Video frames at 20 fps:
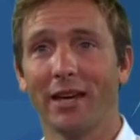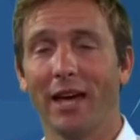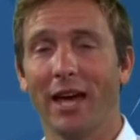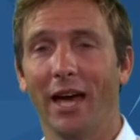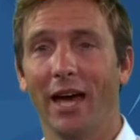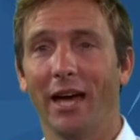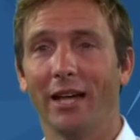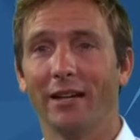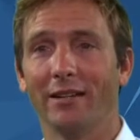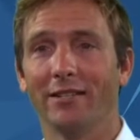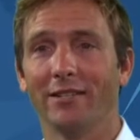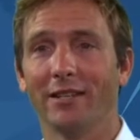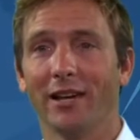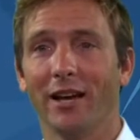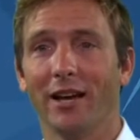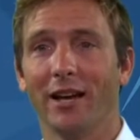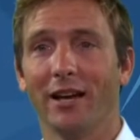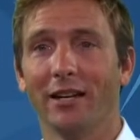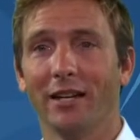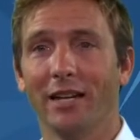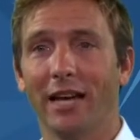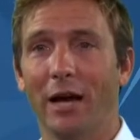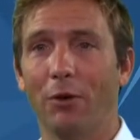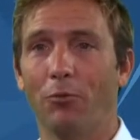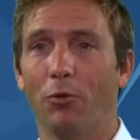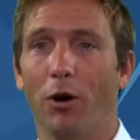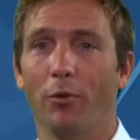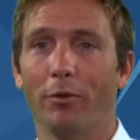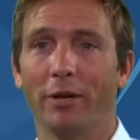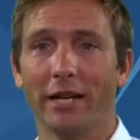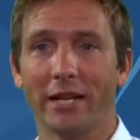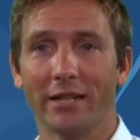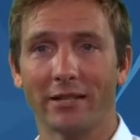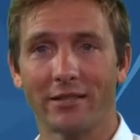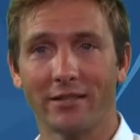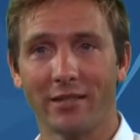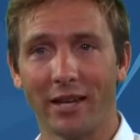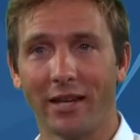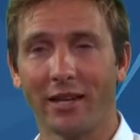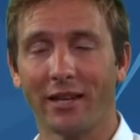and why we get
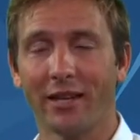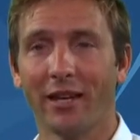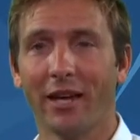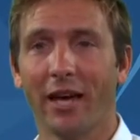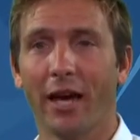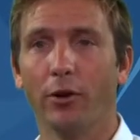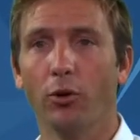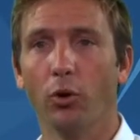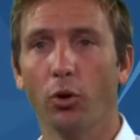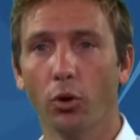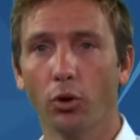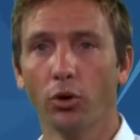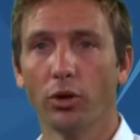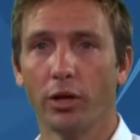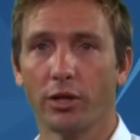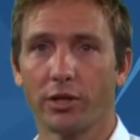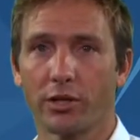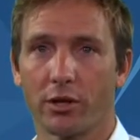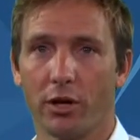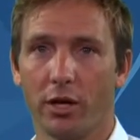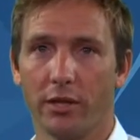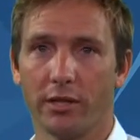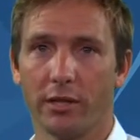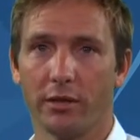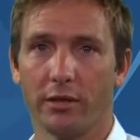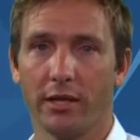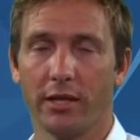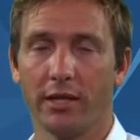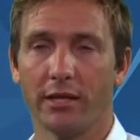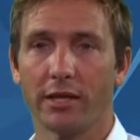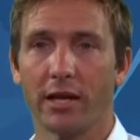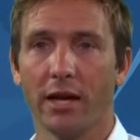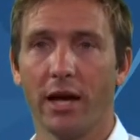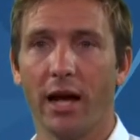sick, and all those kinds of things.